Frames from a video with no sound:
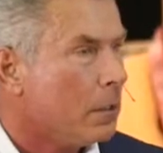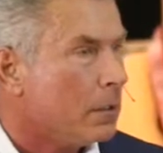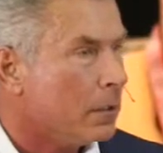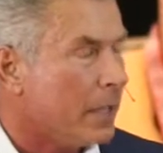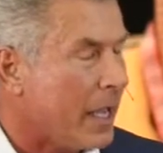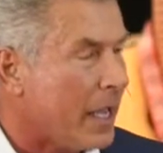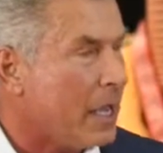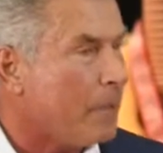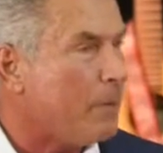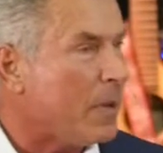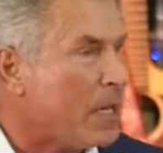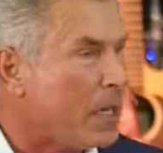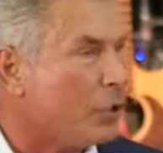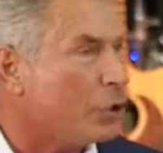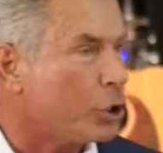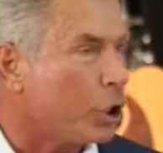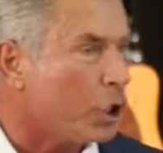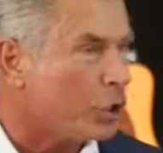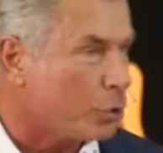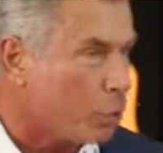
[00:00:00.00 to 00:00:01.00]
They have been in
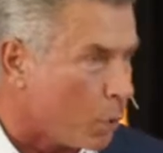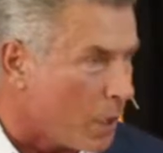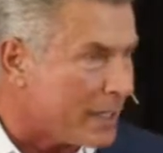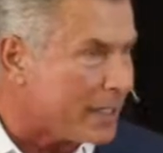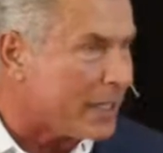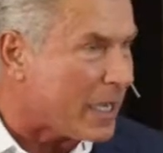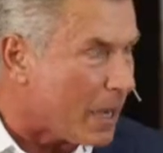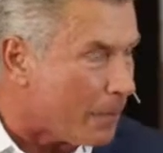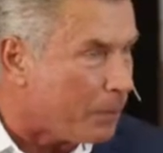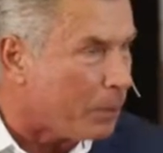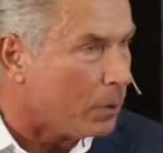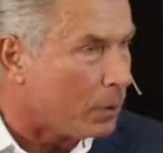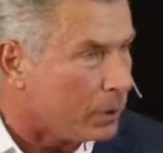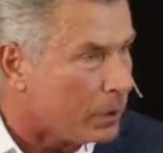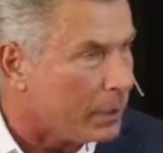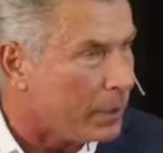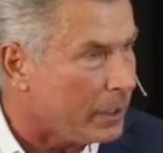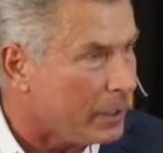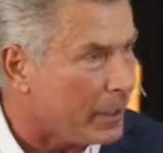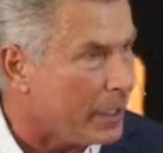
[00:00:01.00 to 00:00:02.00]
church, one couple
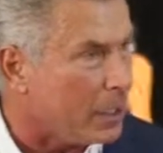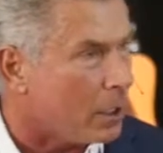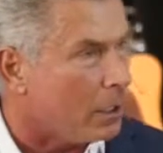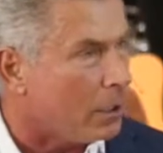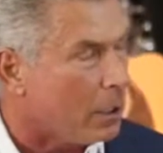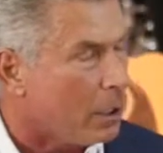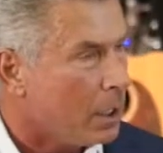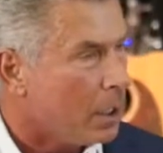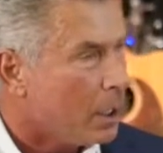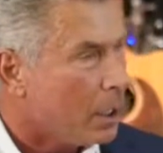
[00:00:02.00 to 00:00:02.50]
in here.